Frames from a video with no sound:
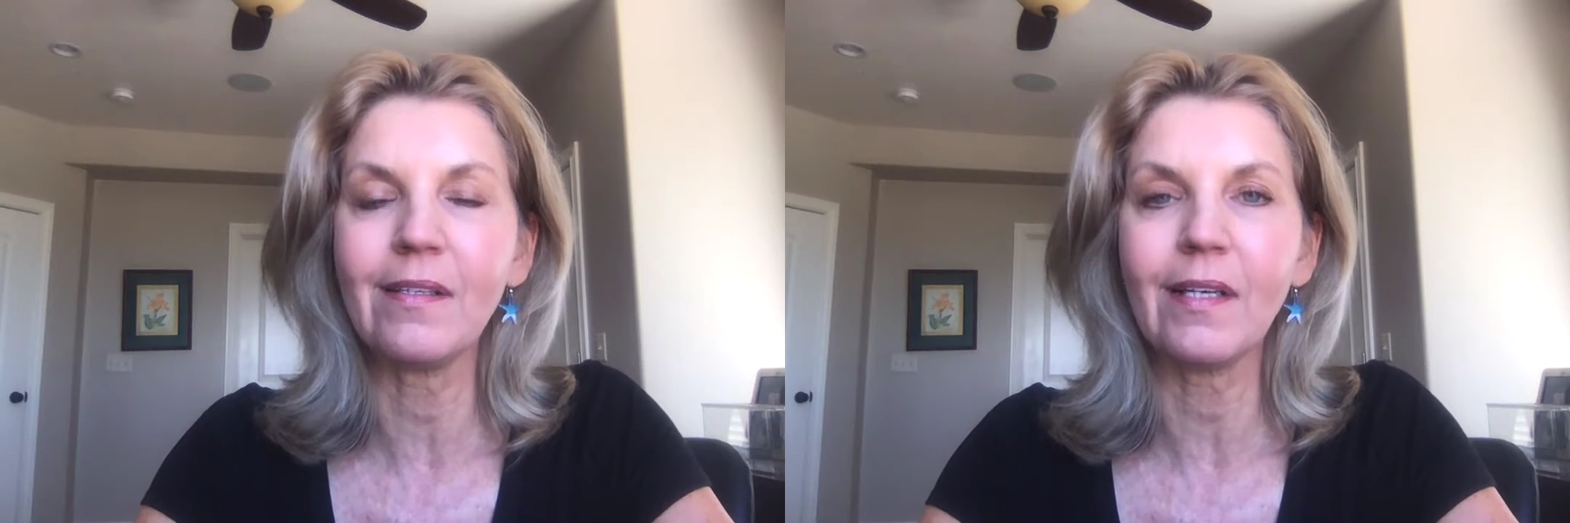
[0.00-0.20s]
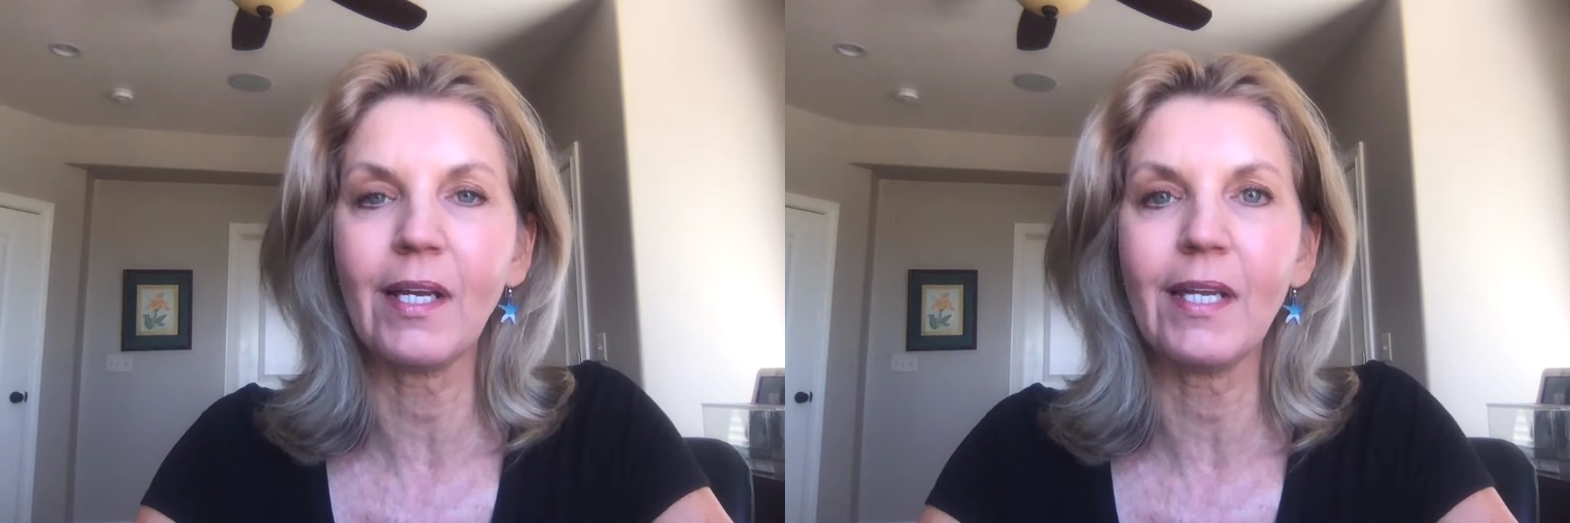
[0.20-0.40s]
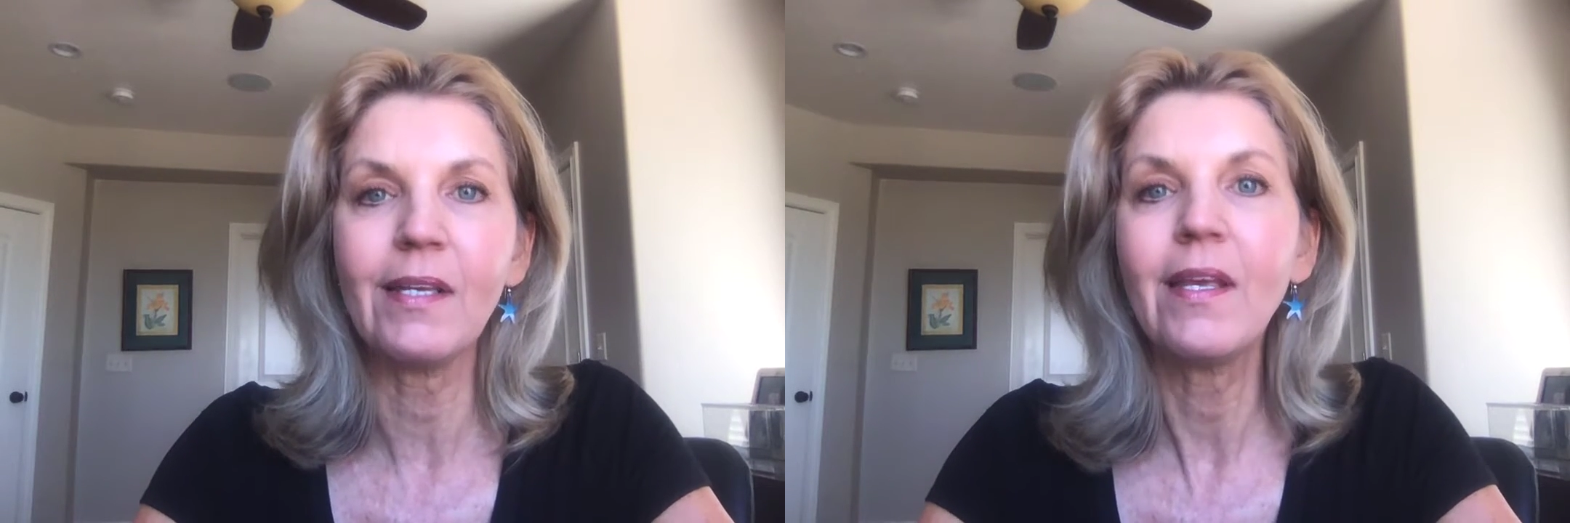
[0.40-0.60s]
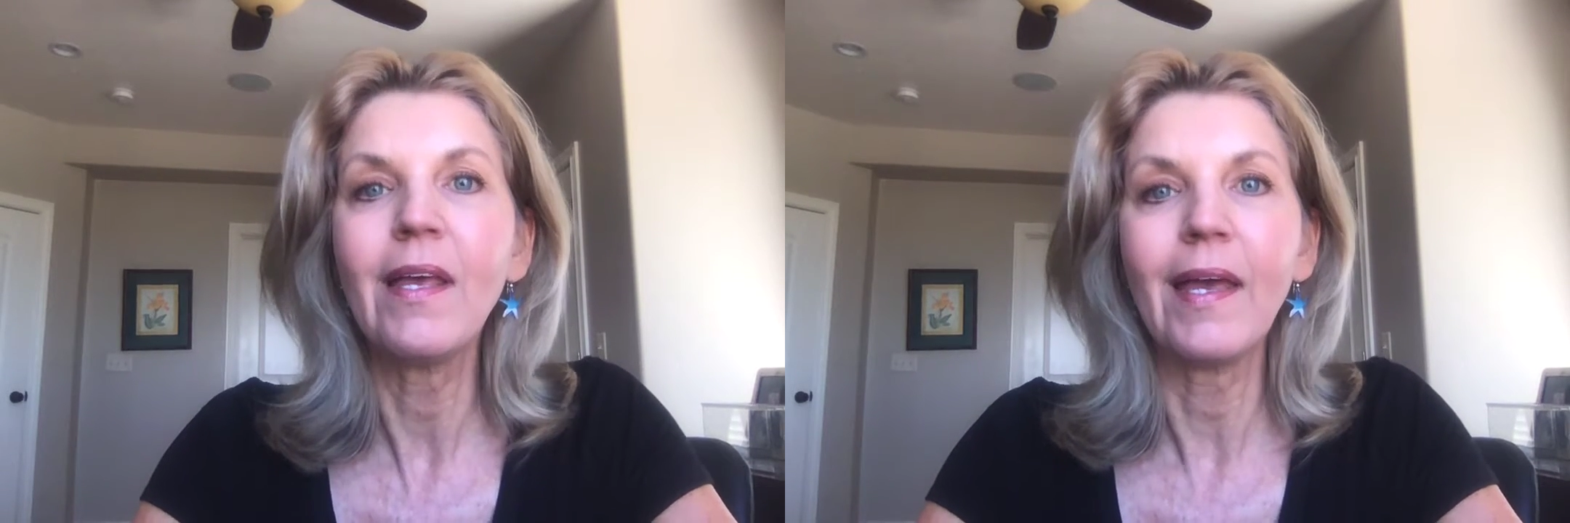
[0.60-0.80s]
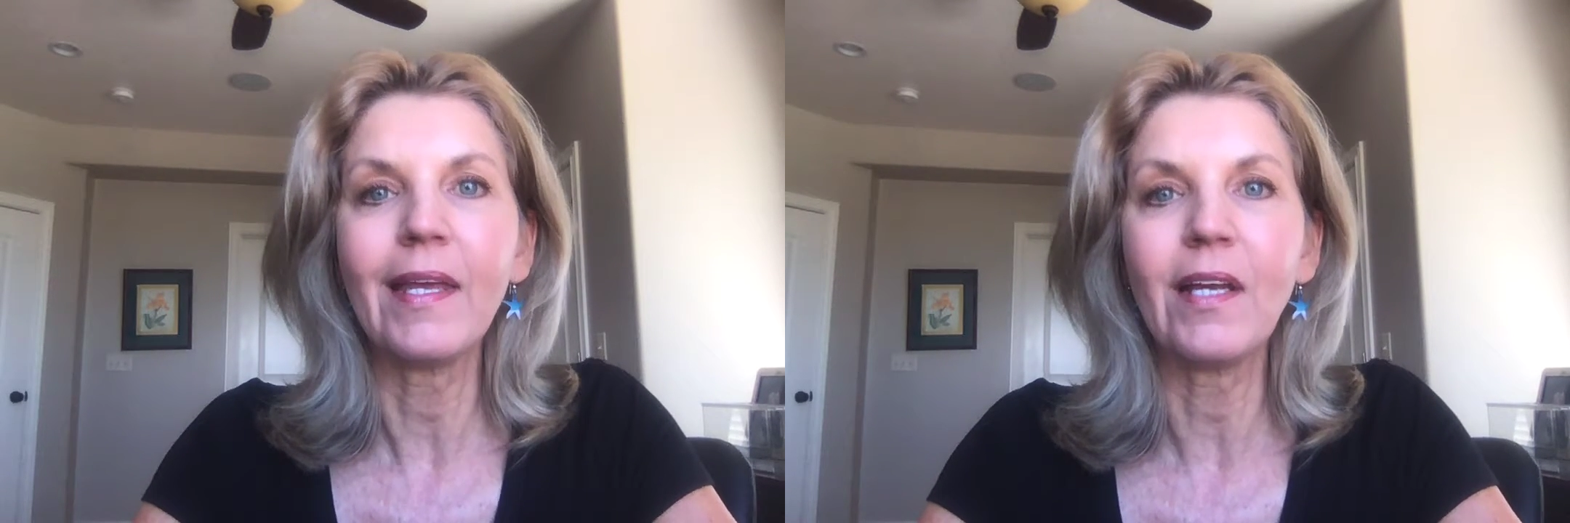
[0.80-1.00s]
and
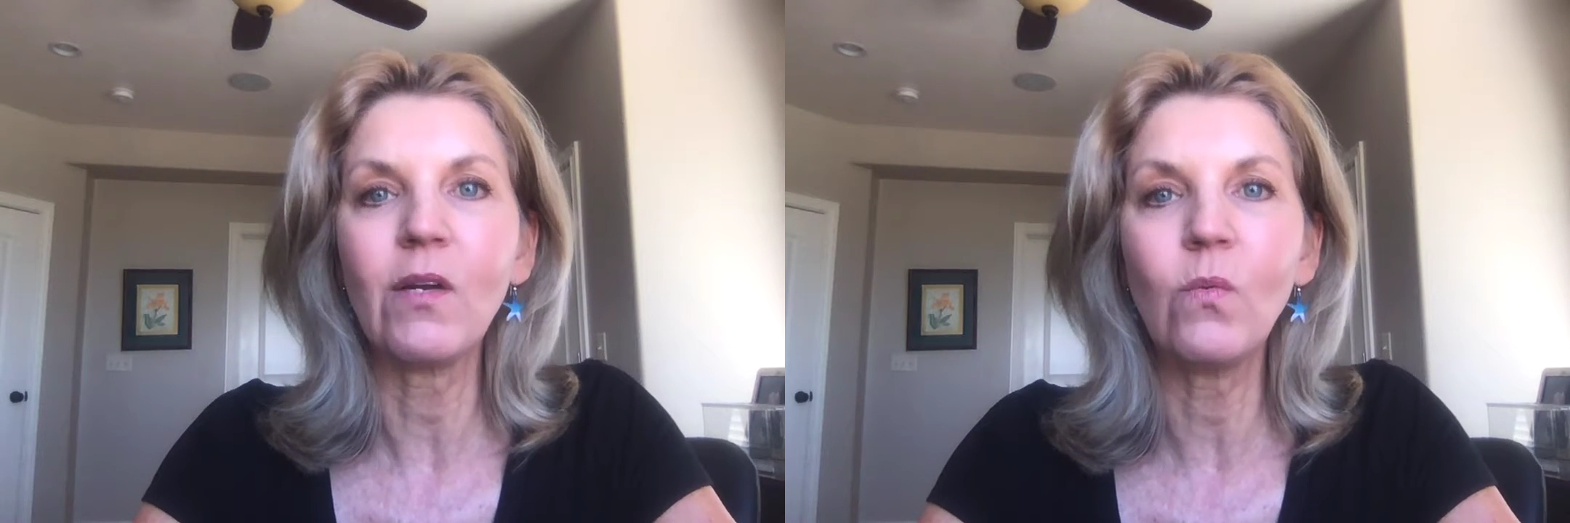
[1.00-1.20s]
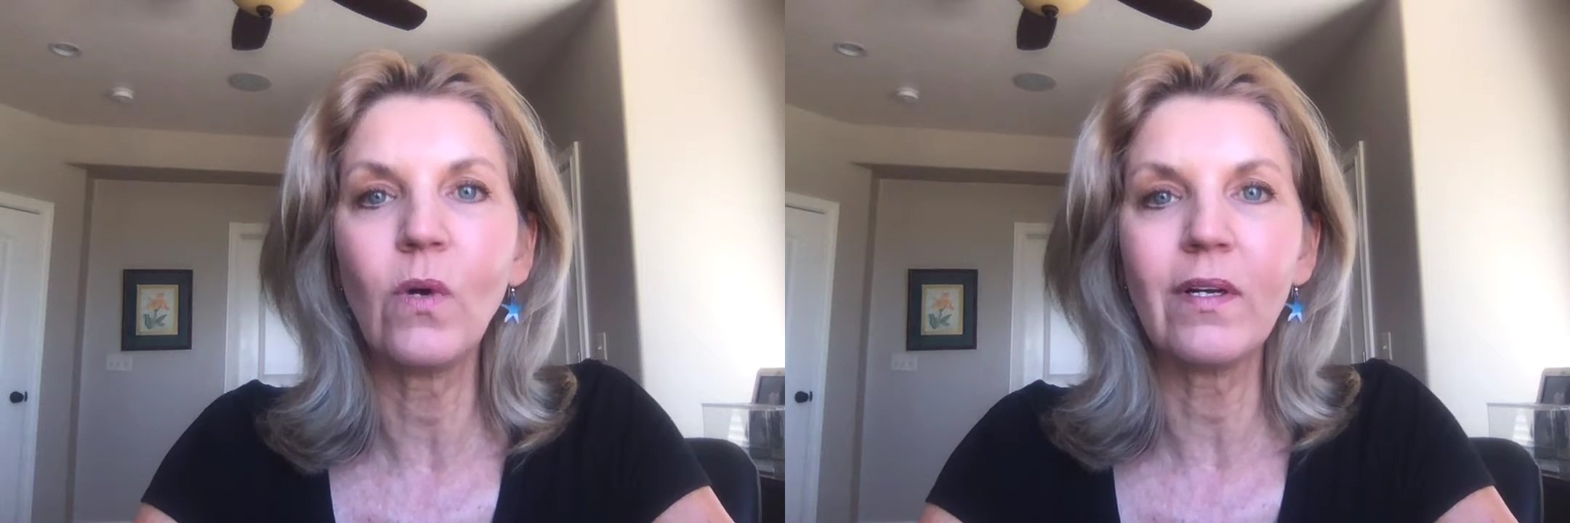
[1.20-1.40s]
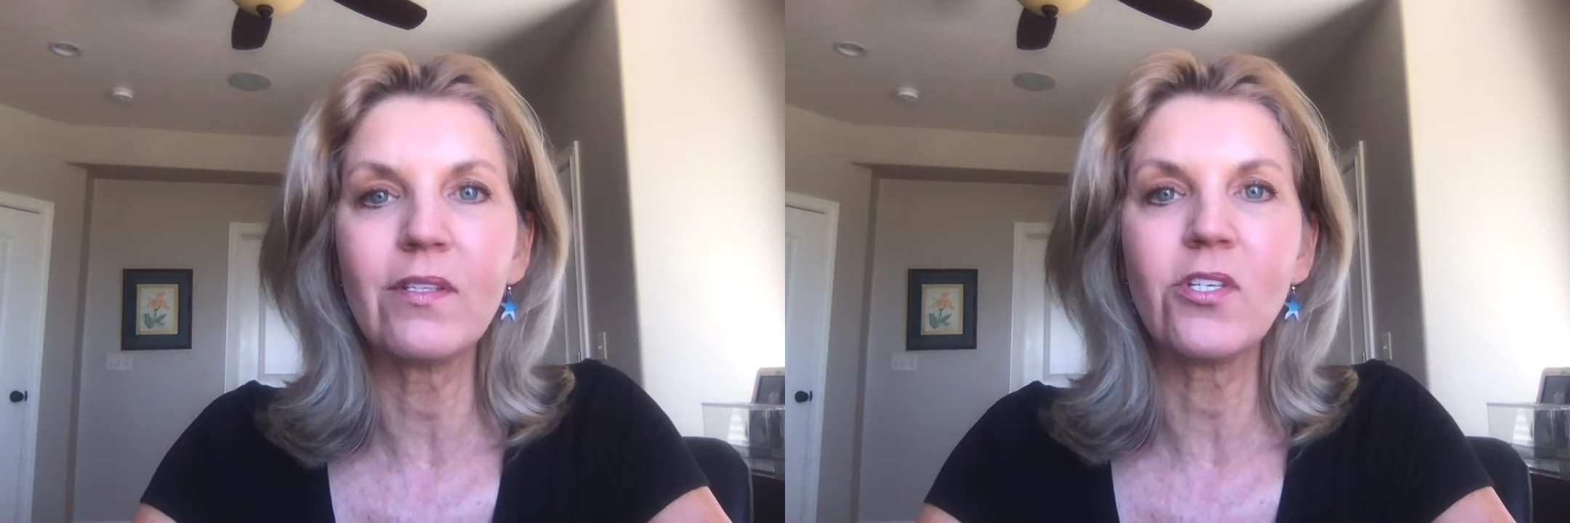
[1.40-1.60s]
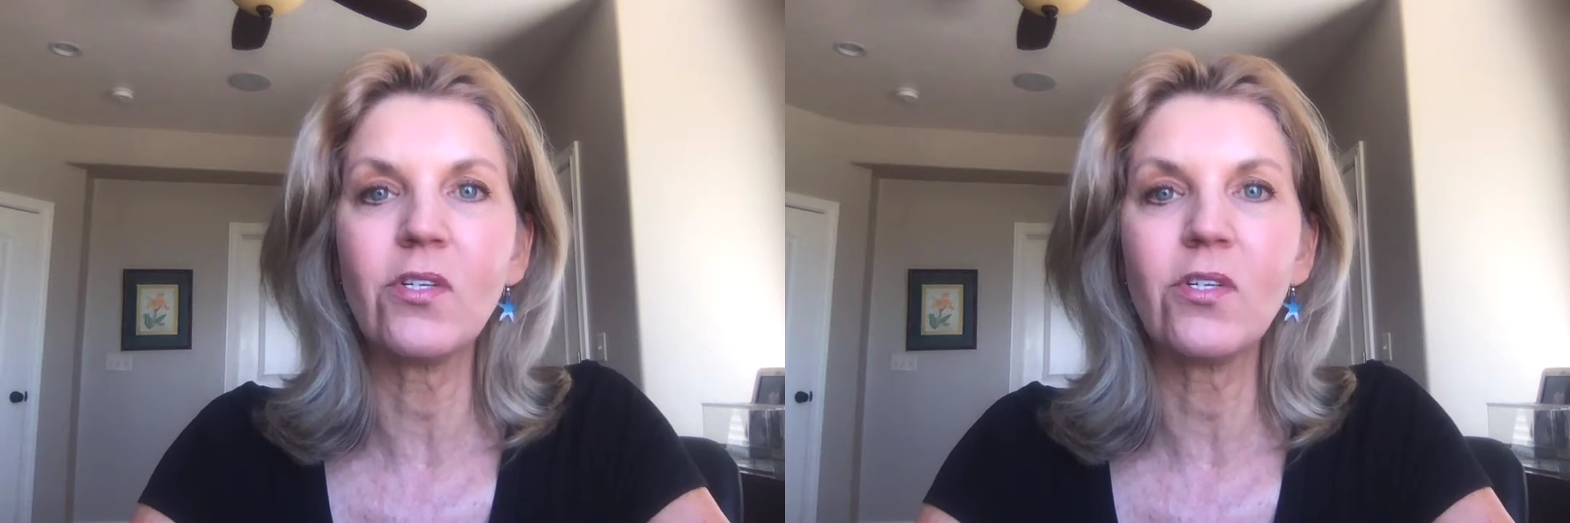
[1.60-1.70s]
I want